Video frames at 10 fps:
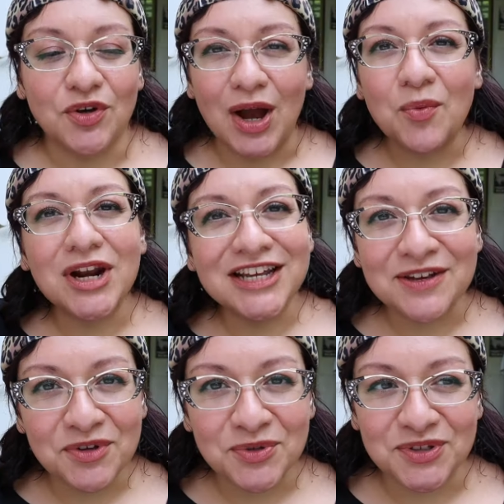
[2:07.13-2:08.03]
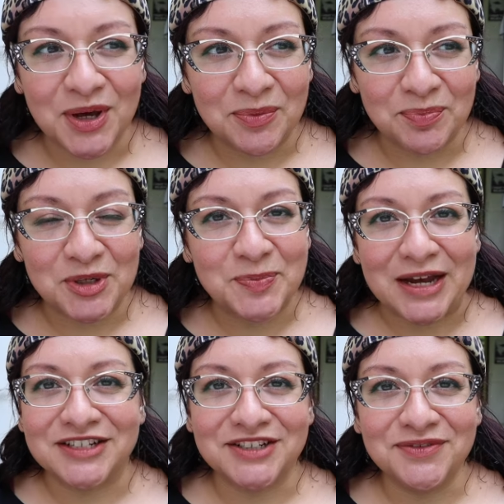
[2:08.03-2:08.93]
So I want to give you some
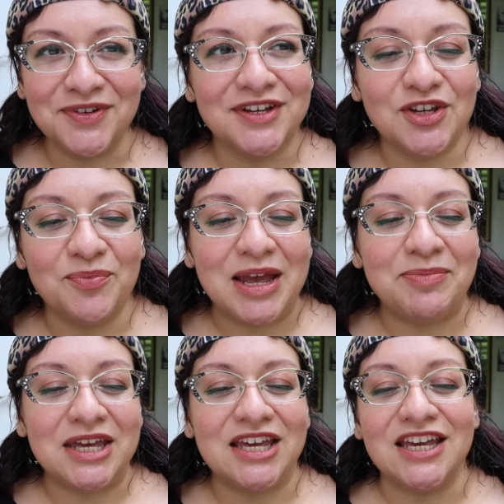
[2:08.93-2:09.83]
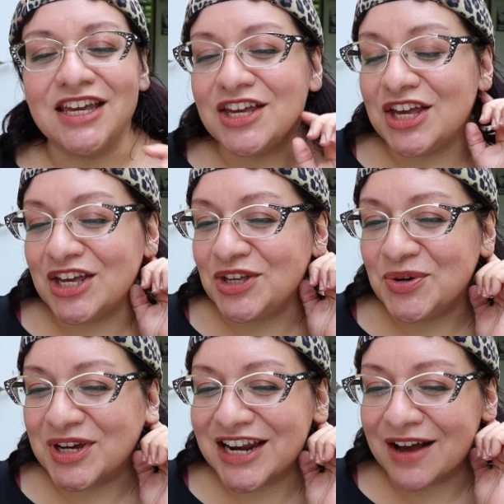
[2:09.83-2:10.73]
perspective so maybe
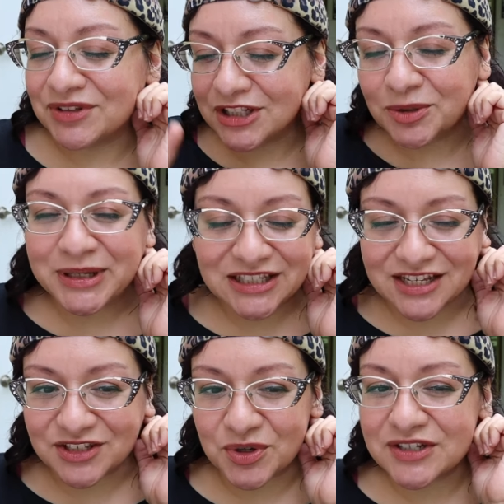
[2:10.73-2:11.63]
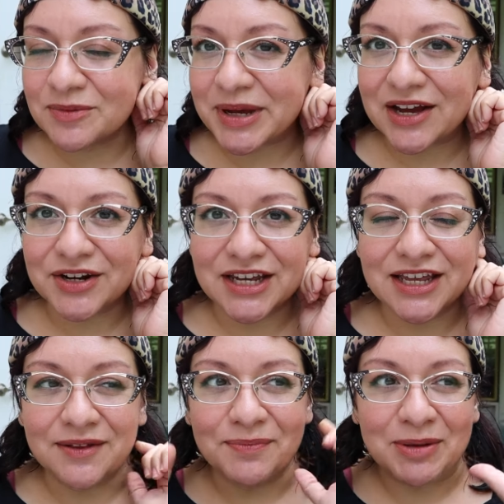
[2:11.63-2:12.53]
you can have a little bit less stress about
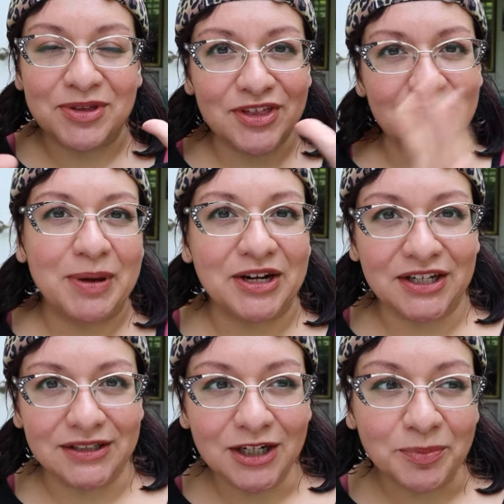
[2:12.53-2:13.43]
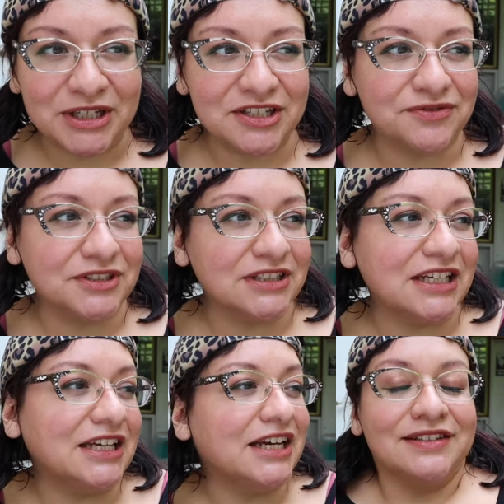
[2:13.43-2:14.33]
it and maybe think about it a little bit differently.